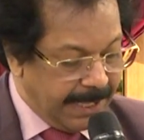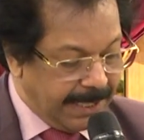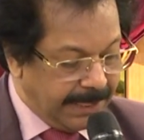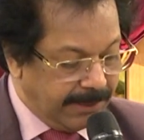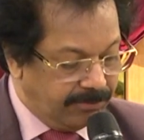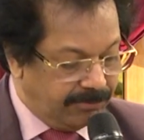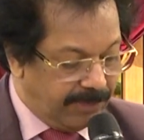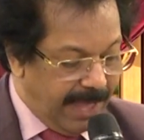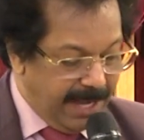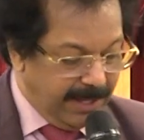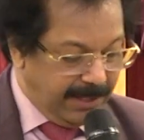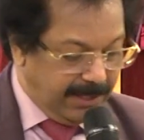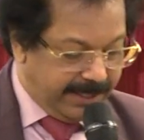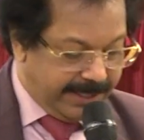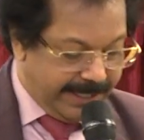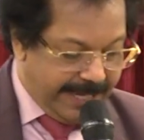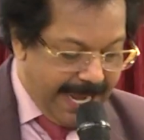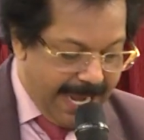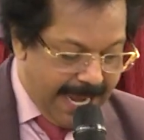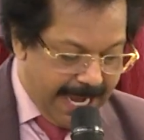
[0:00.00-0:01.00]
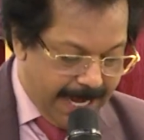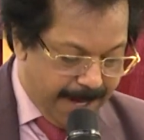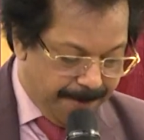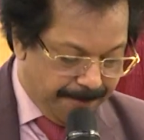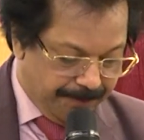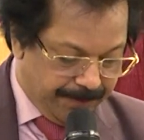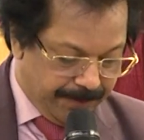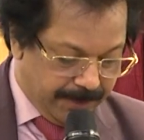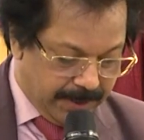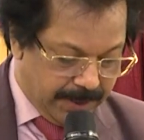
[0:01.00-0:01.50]
Then
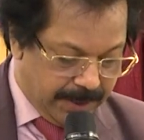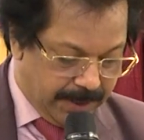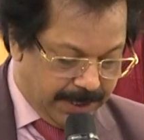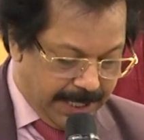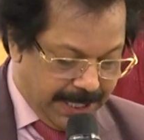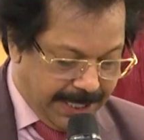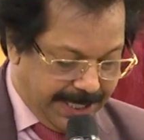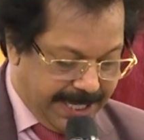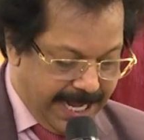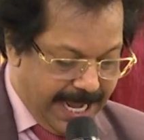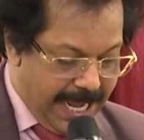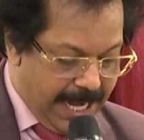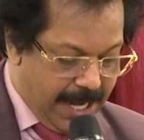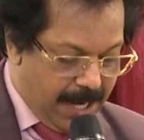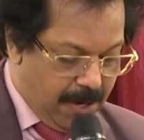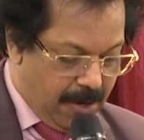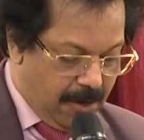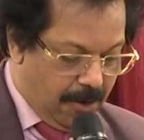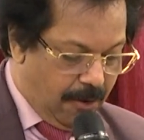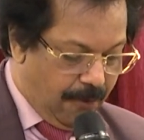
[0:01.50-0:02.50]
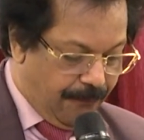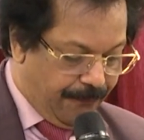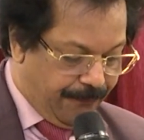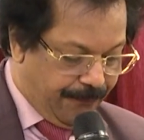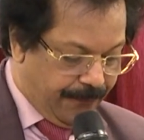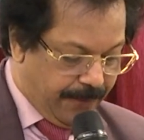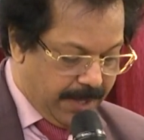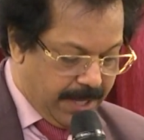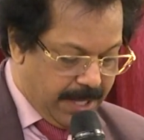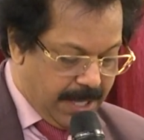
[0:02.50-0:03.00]
came the day of